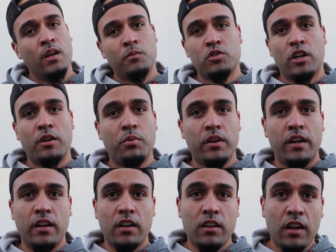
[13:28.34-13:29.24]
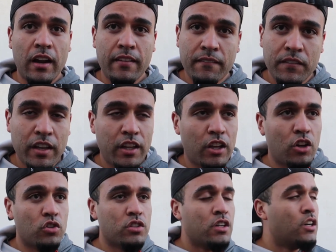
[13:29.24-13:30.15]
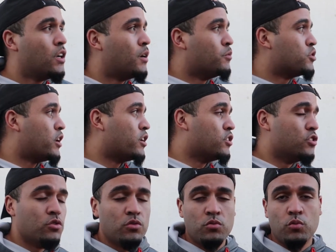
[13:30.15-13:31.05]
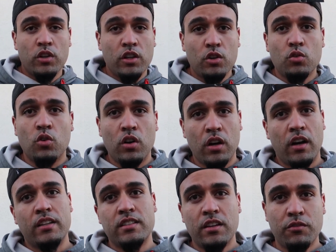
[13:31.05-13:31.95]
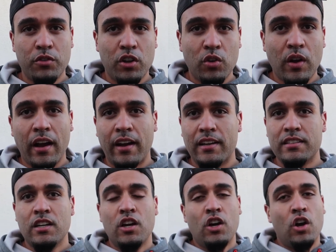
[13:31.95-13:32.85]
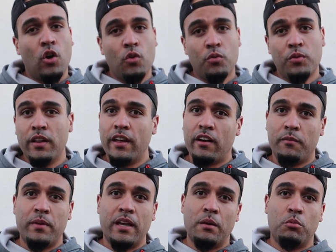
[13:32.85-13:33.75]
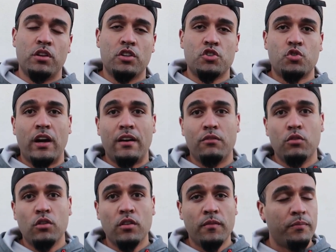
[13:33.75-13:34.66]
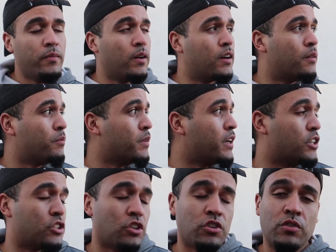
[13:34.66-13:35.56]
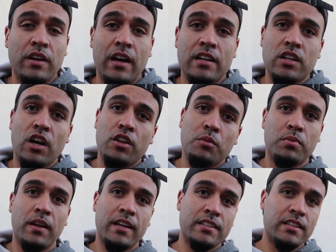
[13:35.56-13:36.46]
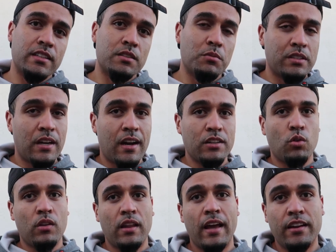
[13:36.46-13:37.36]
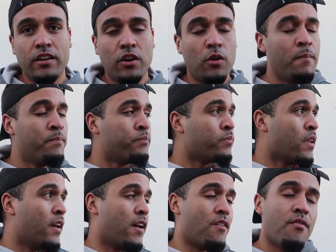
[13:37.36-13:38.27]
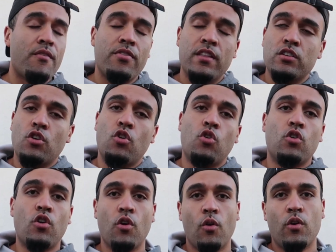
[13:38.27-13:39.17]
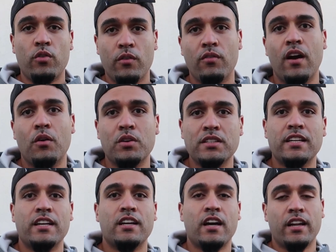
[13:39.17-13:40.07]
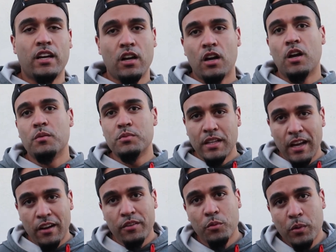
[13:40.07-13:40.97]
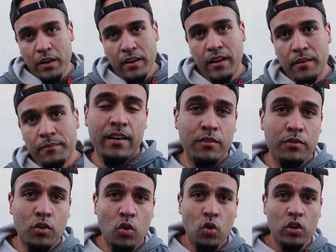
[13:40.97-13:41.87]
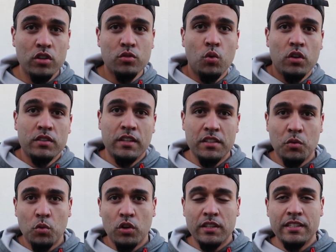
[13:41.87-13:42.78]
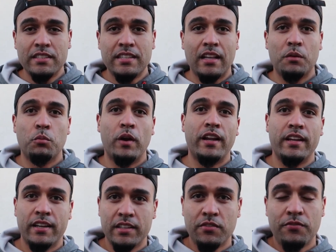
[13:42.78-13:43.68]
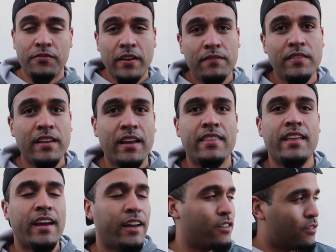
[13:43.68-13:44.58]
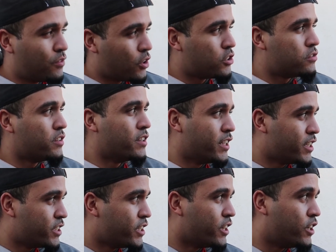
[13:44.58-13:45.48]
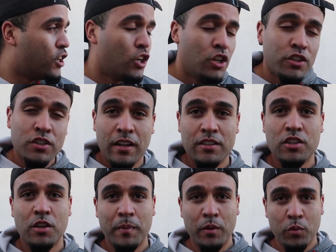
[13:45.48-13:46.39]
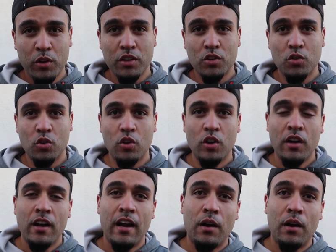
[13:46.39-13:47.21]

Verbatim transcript: I'm trying to put out a lot of videos. I'm trying to do really cool content for you guys. Hopefully I'll be able to travel um, and show you guys other places besides Orlando if this whole coronavirus thing kind of calms down and whatnot. And of course, Walt Disney World is celebrating its fiftieth anniversary this year, so that's going to be really cool.